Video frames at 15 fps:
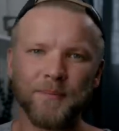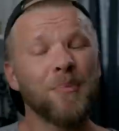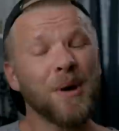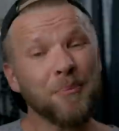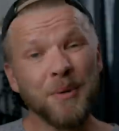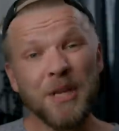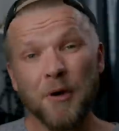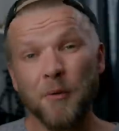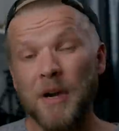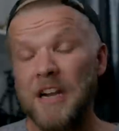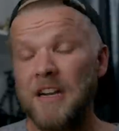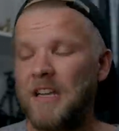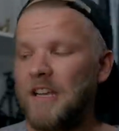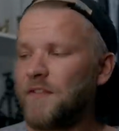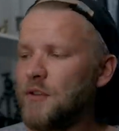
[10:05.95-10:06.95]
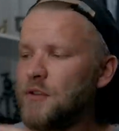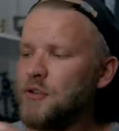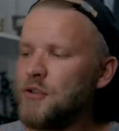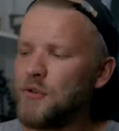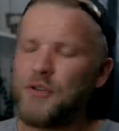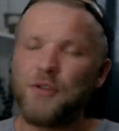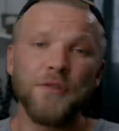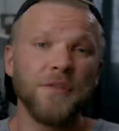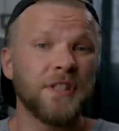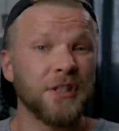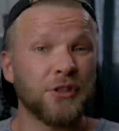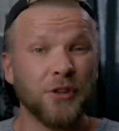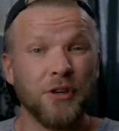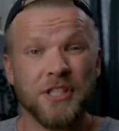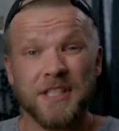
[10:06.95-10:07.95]
But be aware, if you do use the
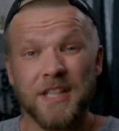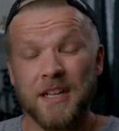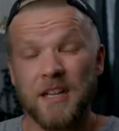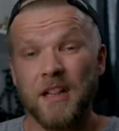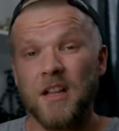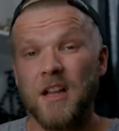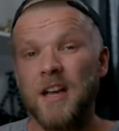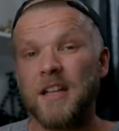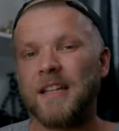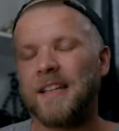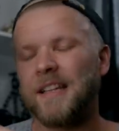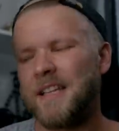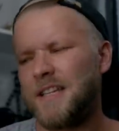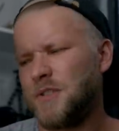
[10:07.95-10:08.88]
joystick a lot,